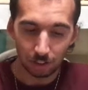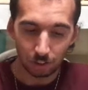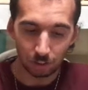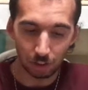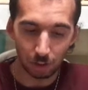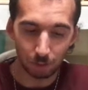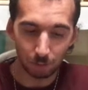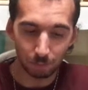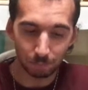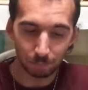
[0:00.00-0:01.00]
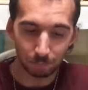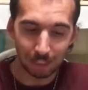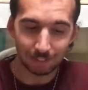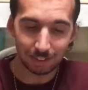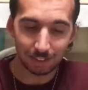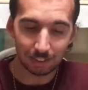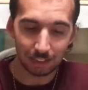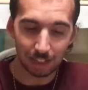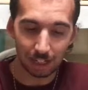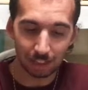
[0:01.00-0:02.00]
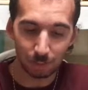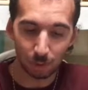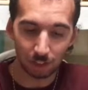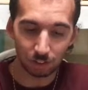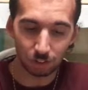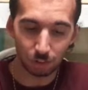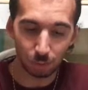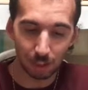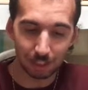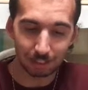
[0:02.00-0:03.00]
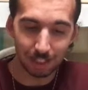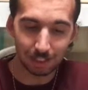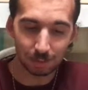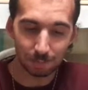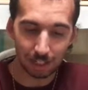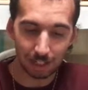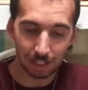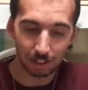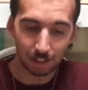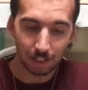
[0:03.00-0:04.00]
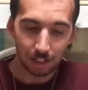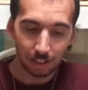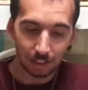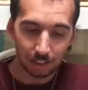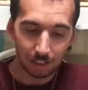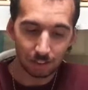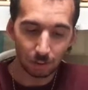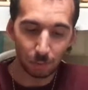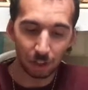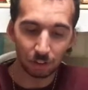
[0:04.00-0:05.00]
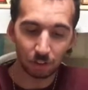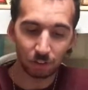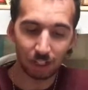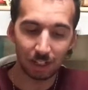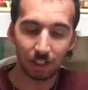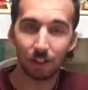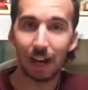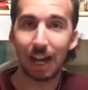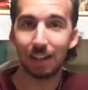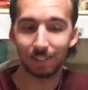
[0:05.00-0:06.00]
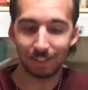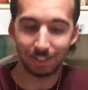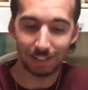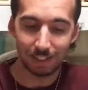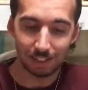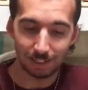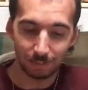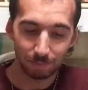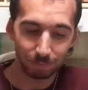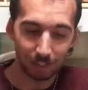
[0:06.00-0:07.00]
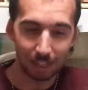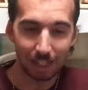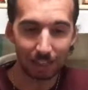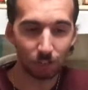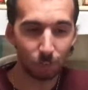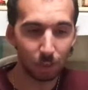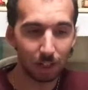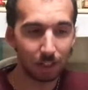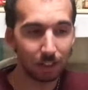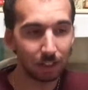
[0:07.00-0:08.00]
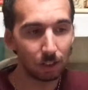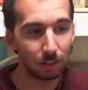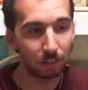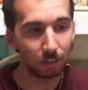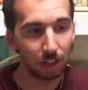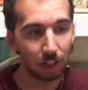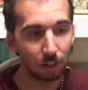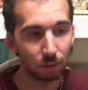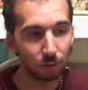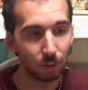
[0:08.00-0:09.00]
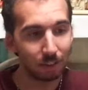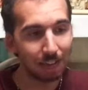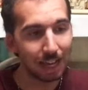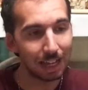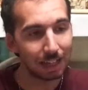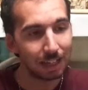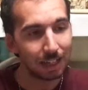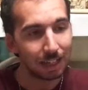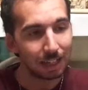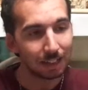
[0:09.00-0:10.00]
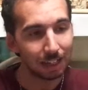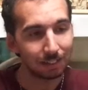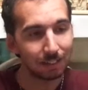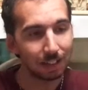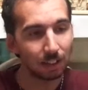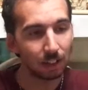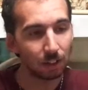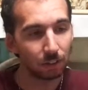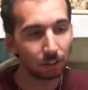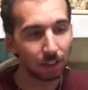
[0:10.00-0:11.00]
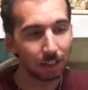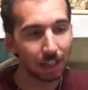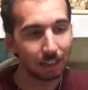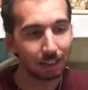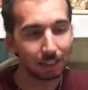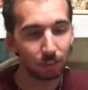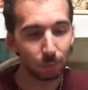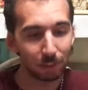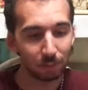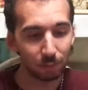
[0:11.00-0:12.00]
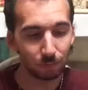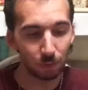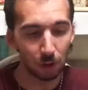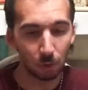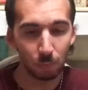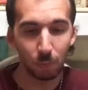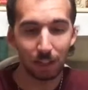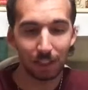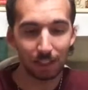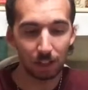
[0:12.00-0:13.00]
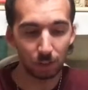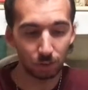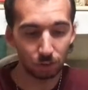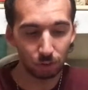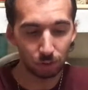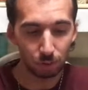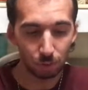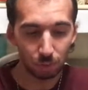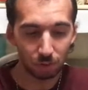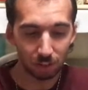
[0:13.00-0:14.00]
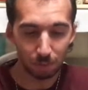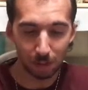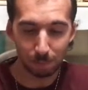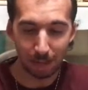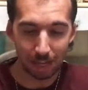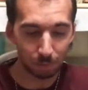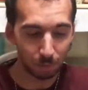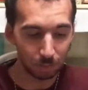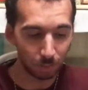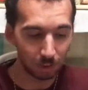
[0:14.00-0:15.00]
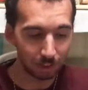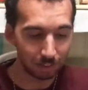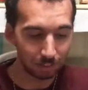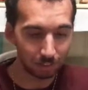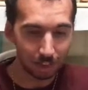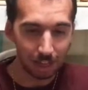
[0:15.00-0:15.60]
So basically, uh, he wants to uh, take him there. He's a well-known senator out of the city, and that's where they're going to go. So it's at Castello, 39 leagues west of Rome, where they go to see where Batwin was,